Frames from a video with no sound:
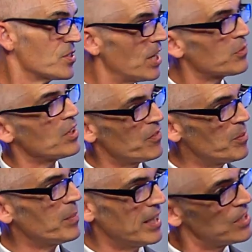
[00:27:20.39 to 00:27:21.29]
several of
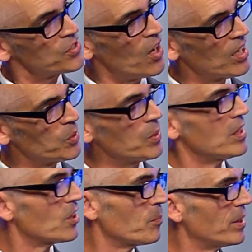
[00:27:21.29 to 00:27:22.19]
them in East Hollywood,
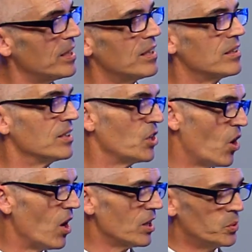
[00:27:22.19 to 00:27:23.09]
Little Armenia,
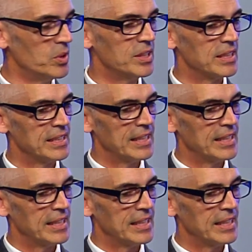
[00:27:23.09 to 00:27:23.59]
Hollywood.